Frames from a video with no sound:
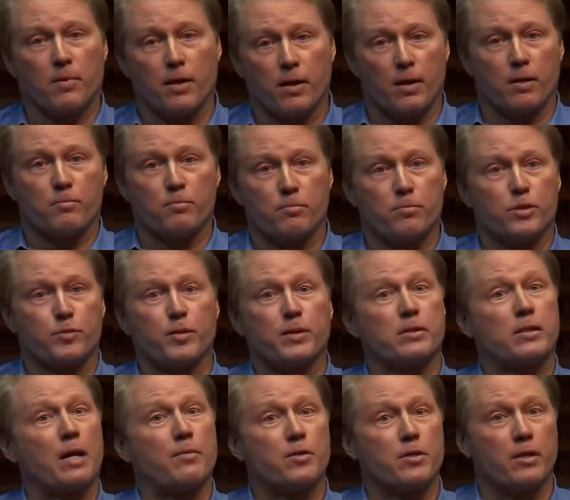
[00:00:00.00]
and spend
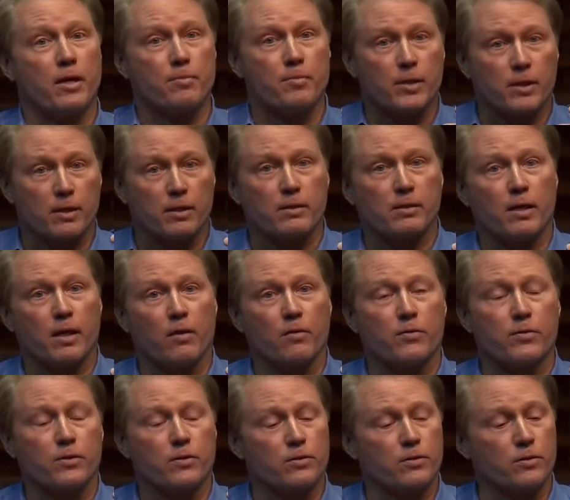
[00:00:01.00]
time with them and get
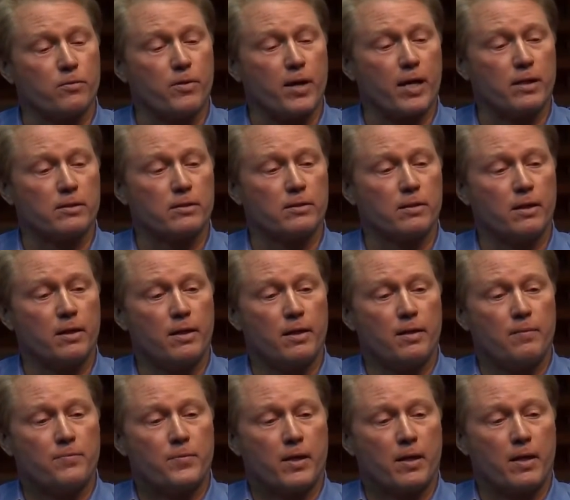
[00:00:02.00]
healthier and the rest.
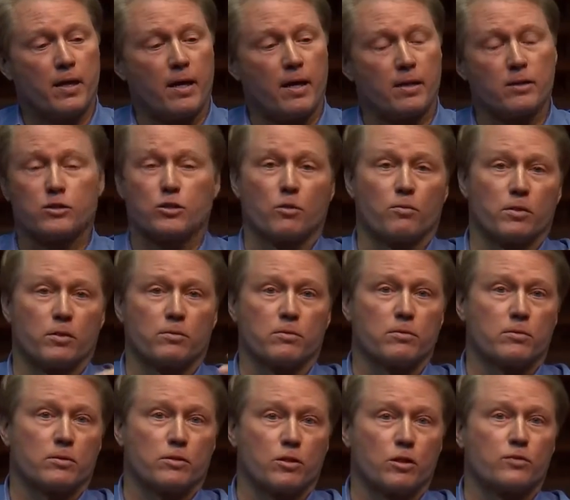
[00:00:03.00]
And so when
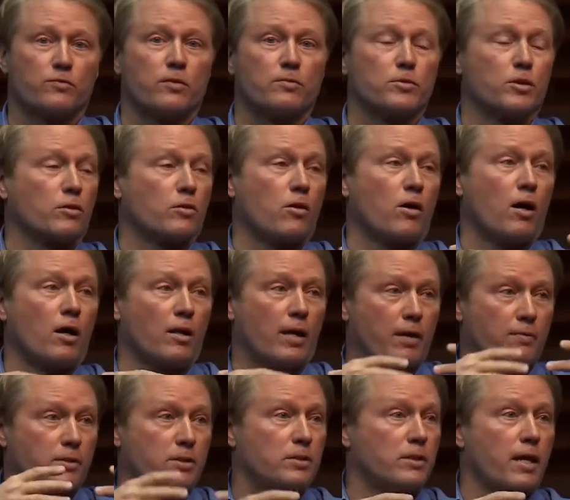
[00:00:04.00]
search firms would call,
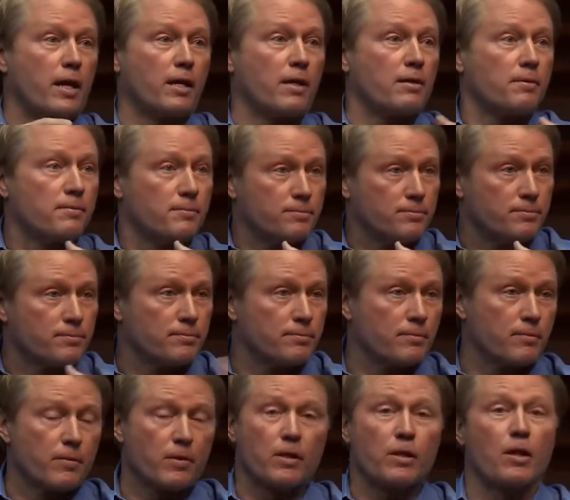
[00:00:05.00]
I would say,
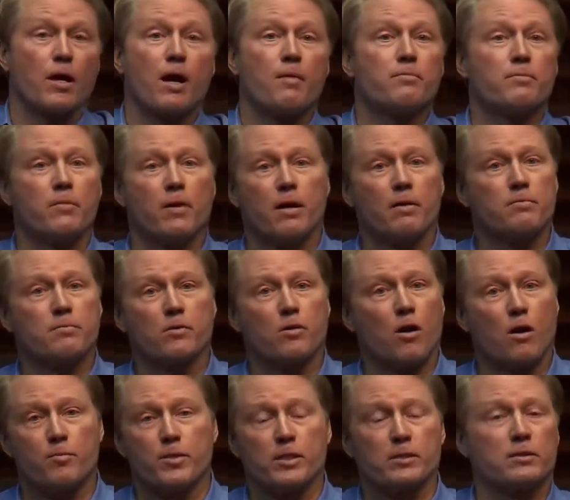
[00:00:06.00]
you know, I'm,
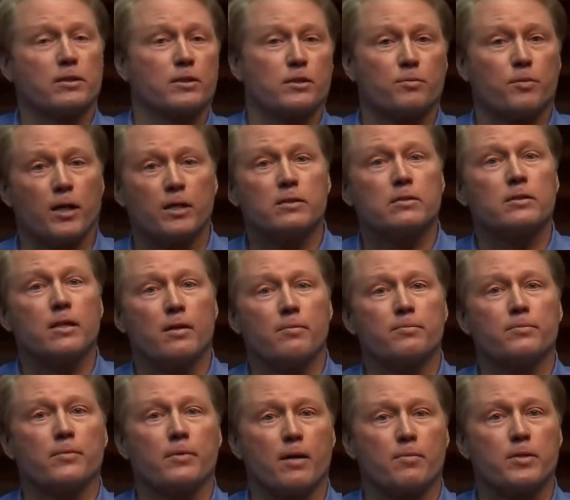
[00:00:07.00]
call me in six months.
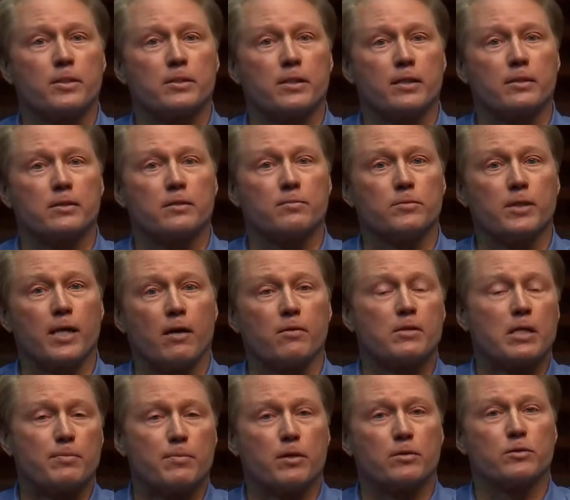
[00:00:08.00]
I'm, I'm going to take some
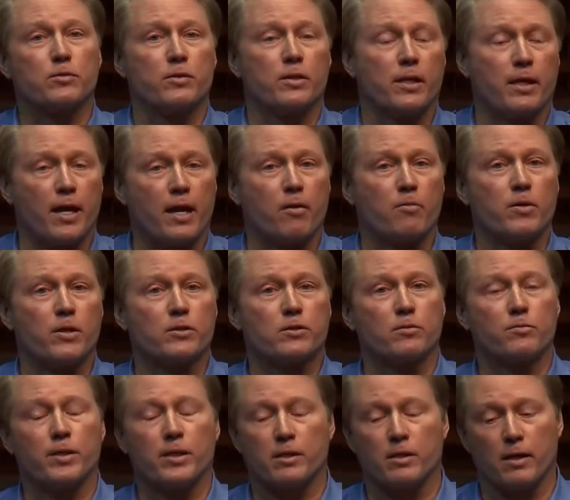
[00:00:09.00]
downtime. I was within eight weeks
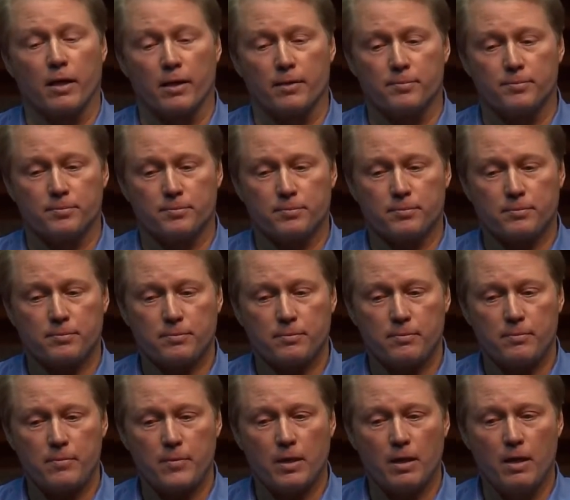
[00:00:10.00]
of being done.
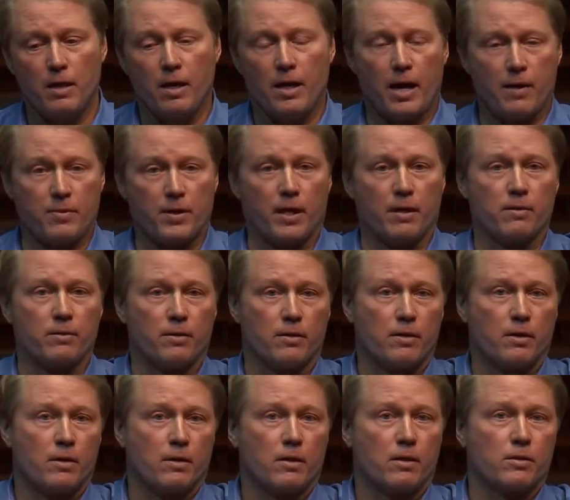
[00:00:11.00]
And then,
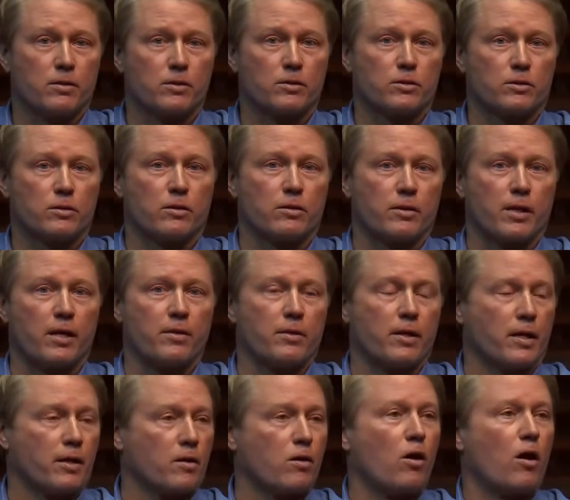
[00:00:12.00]
then
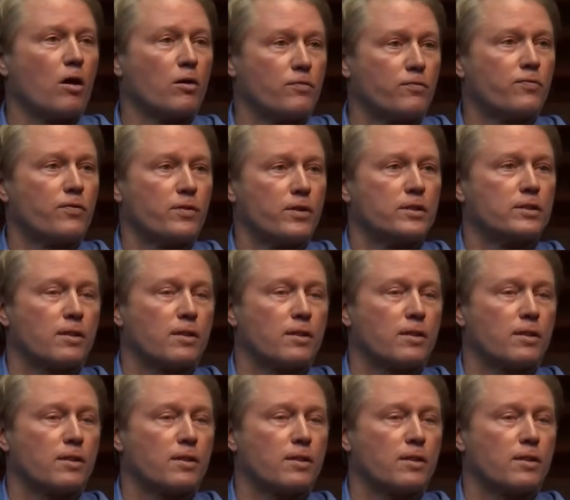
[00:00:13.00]
they called for this